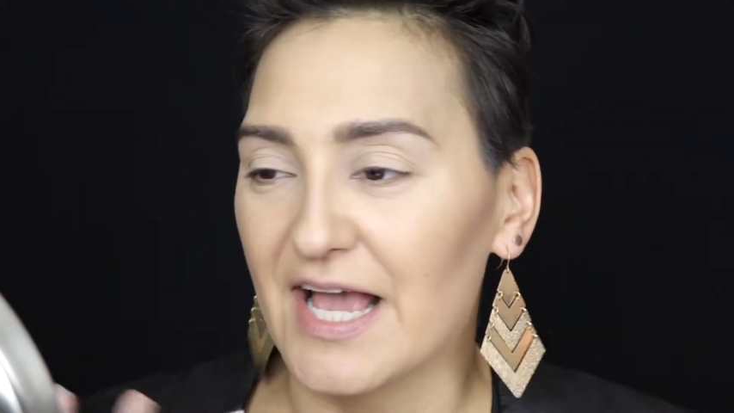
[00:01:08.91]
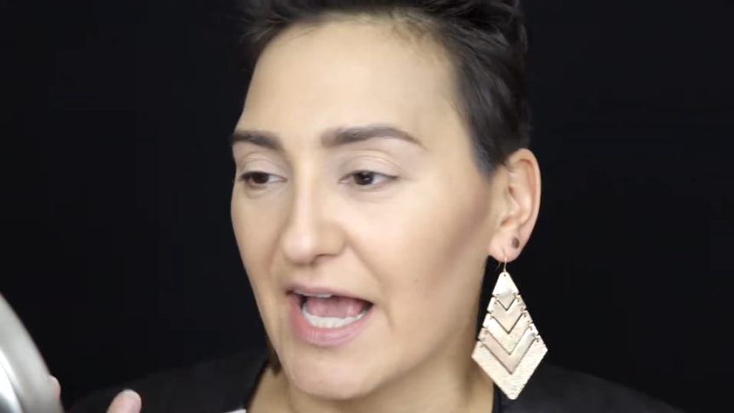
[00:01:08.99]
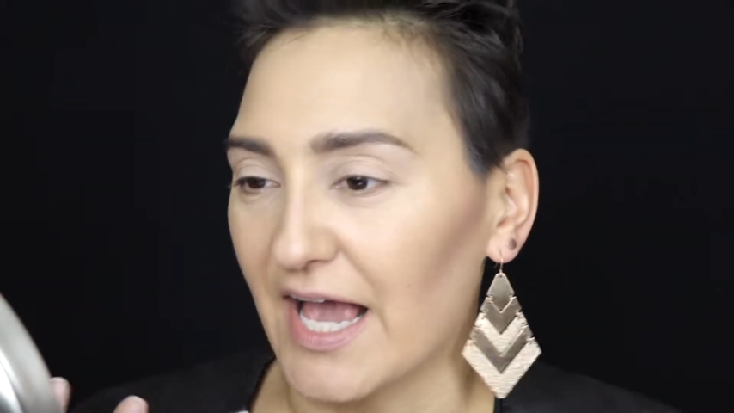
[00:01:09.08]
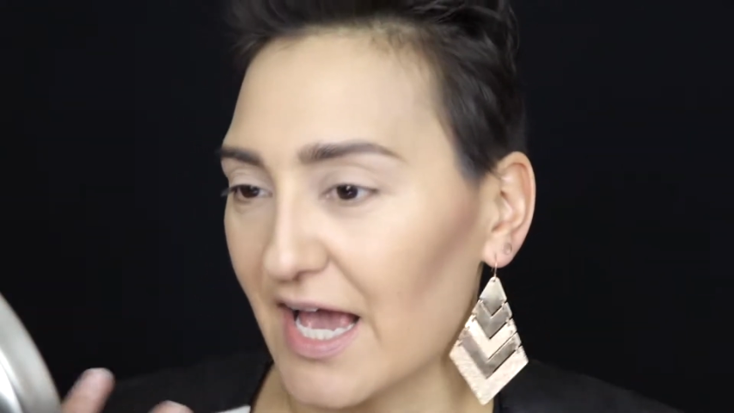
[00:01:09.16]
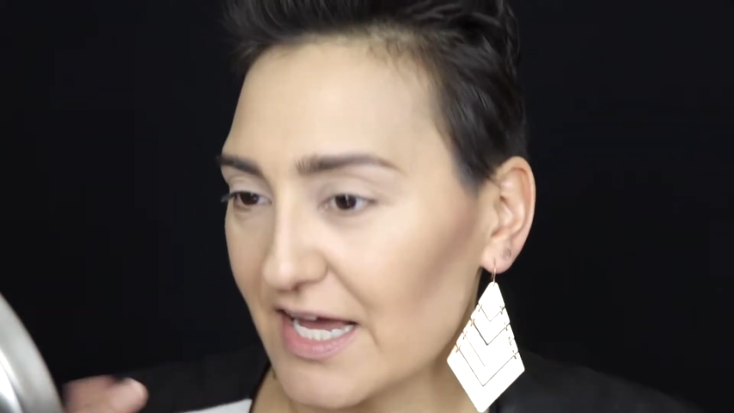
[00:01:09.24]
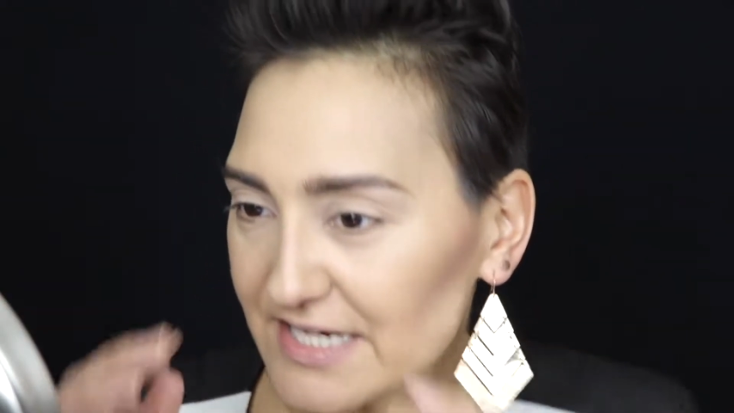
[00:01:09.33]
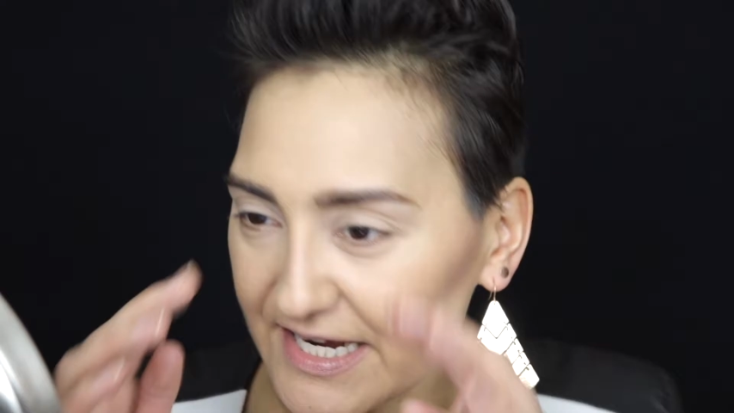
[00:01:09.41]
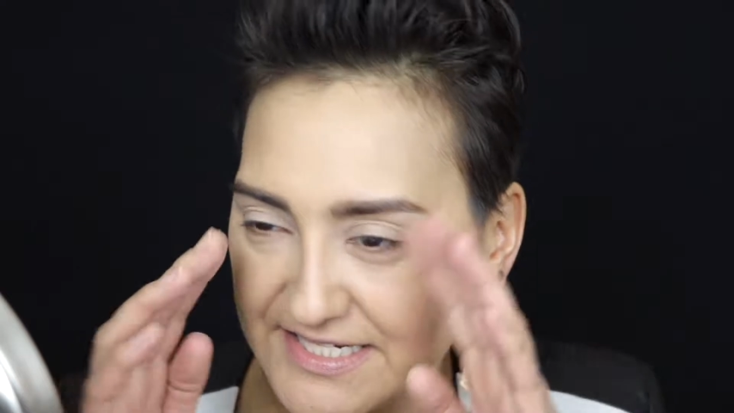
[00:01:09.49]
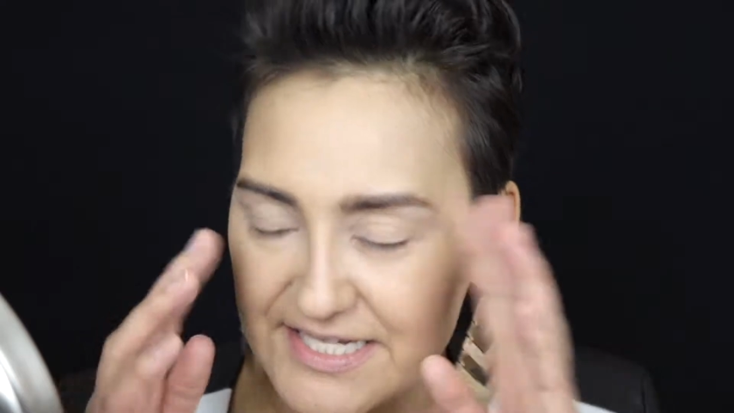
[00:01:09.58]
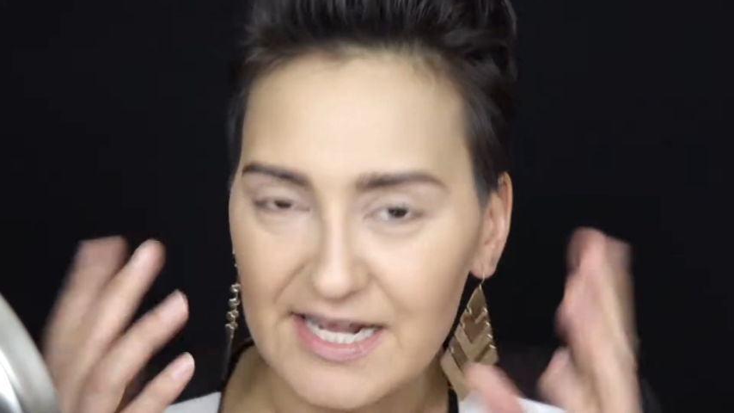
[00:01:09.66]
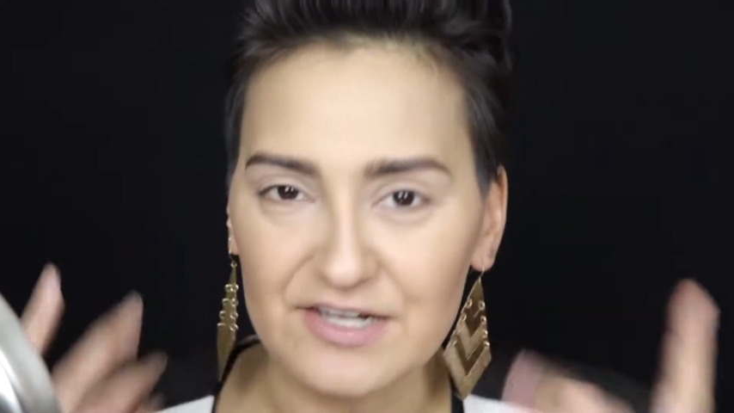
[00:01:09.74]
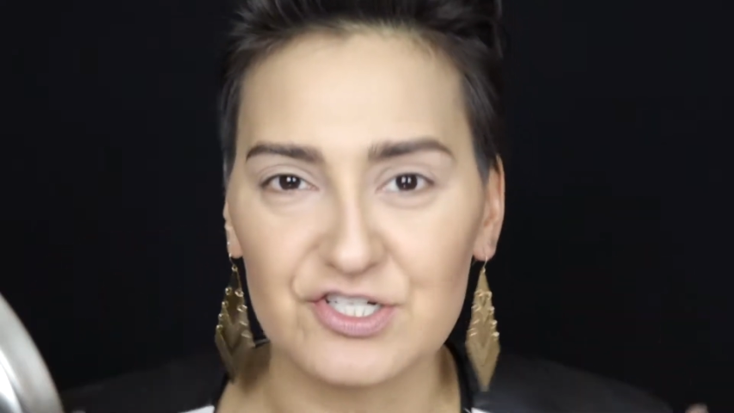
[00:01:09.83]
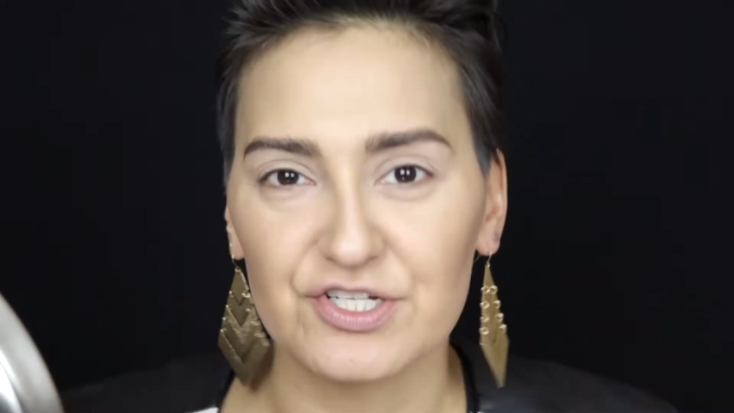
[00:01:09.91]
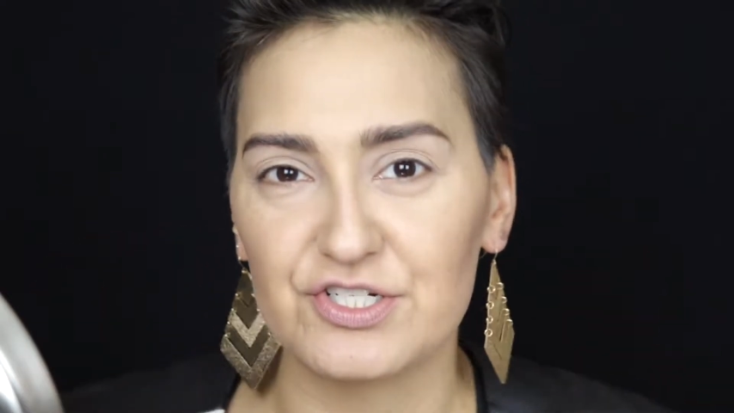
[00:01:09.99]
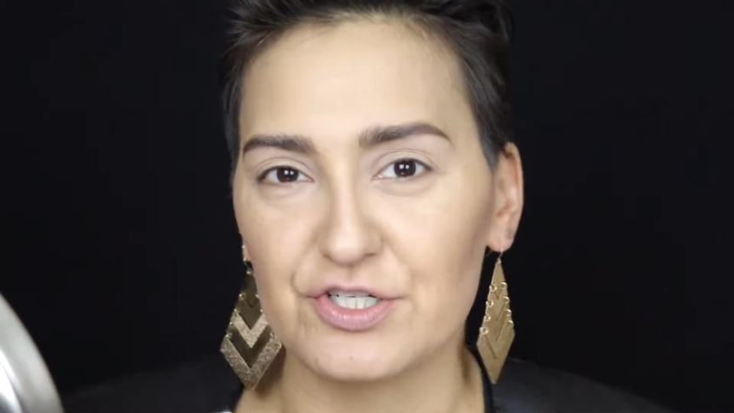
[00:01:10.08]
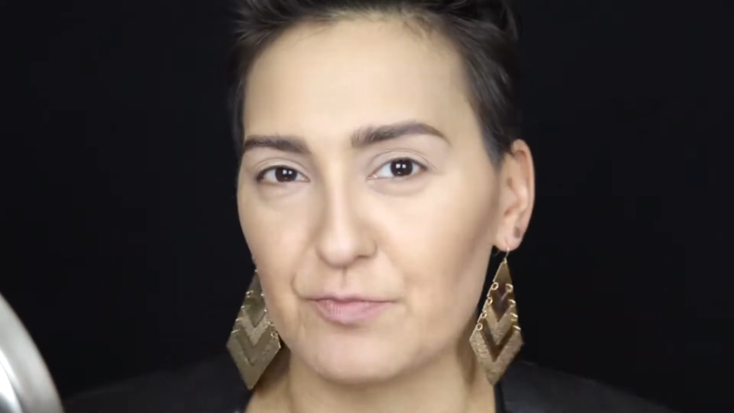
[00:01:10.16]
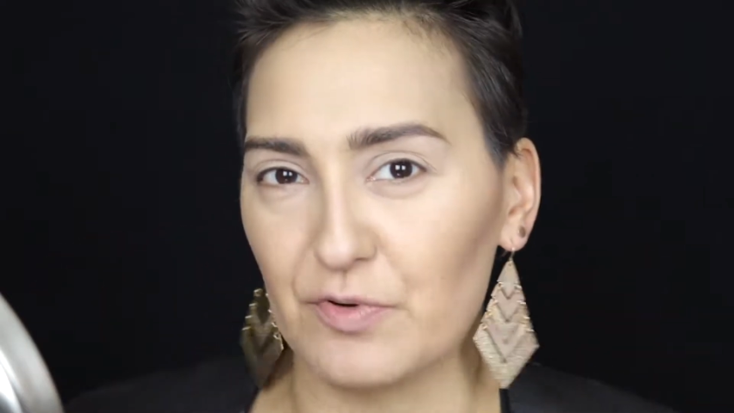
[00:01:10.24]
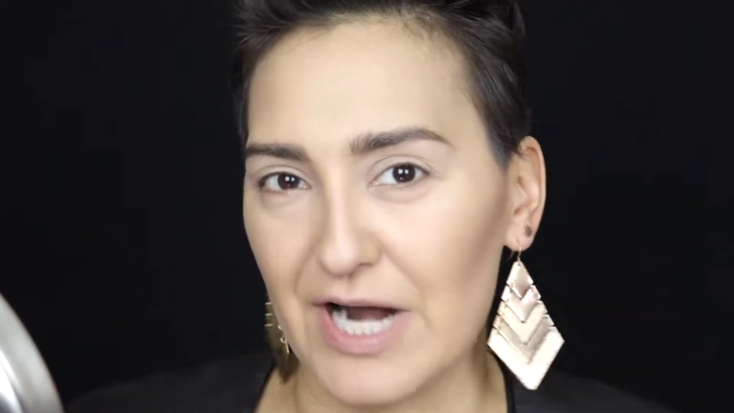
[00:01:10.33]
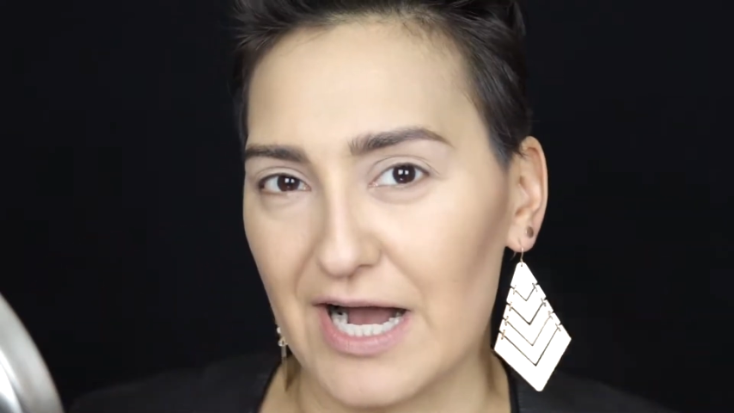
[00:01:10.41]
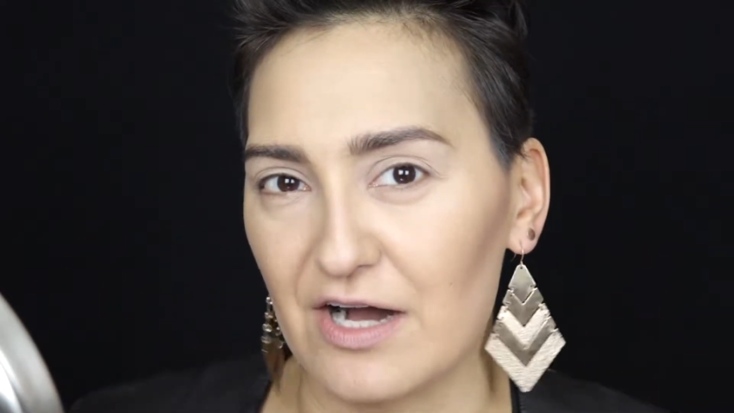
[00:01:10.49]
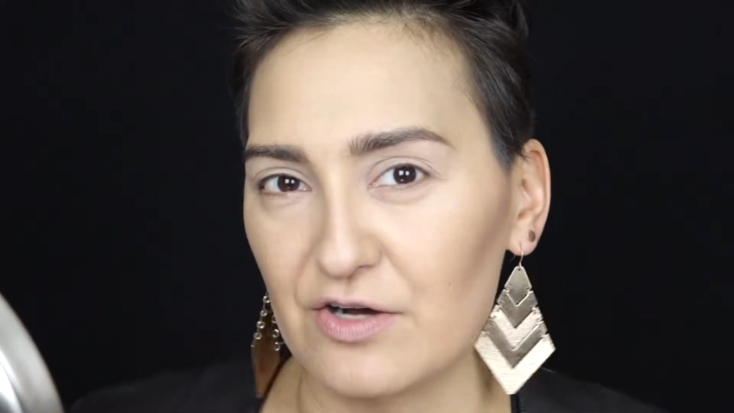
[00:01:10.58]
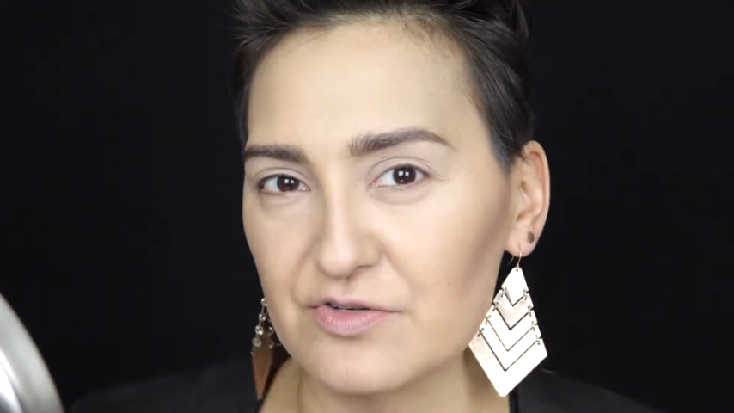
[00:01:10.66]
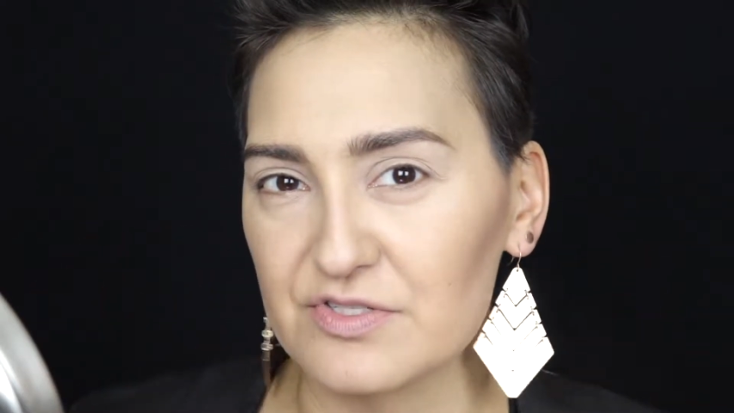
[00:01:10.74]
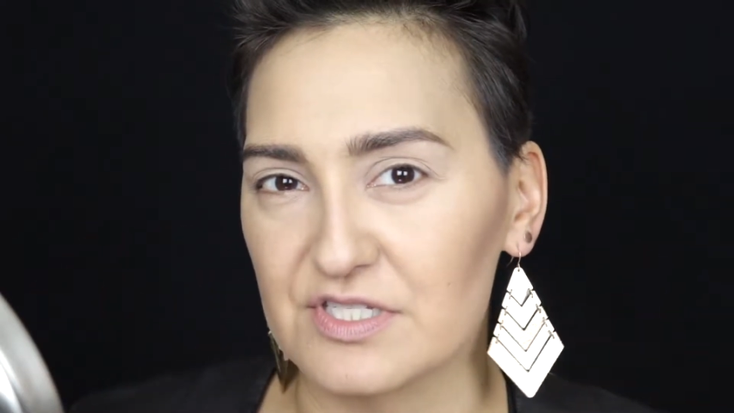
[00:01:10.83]
and I did actually do
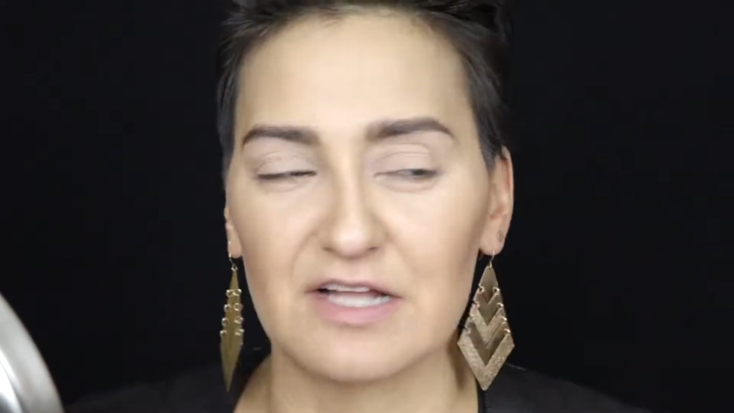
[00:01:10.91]
brows.